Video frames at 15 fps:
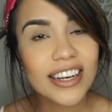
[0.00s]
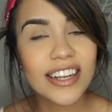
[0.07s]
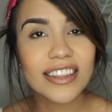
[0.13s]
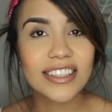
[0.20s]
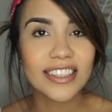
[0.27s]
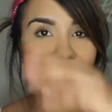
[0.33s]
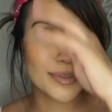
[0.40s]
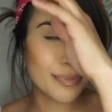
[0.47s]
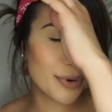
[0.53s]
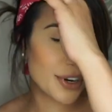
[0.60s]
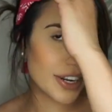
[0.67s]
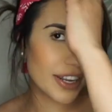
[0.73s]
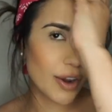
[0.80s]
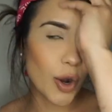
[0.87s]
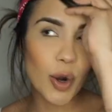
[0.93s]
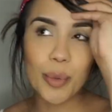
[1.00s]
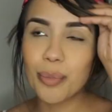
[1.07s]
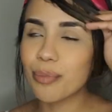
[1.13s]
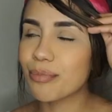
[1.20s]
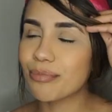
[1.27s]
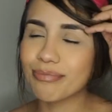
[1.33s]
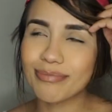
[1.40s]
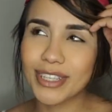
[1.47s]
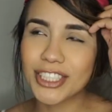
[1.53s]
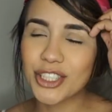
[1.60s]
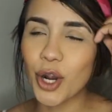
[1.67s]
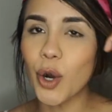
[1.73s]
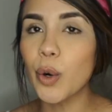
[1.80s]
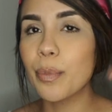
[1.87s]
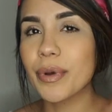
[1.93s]
Nothing's pretty
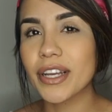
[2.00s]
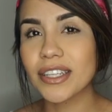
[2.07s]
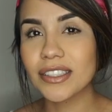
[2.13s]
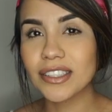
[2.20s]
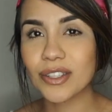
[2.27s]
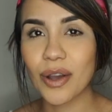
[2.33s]
much open.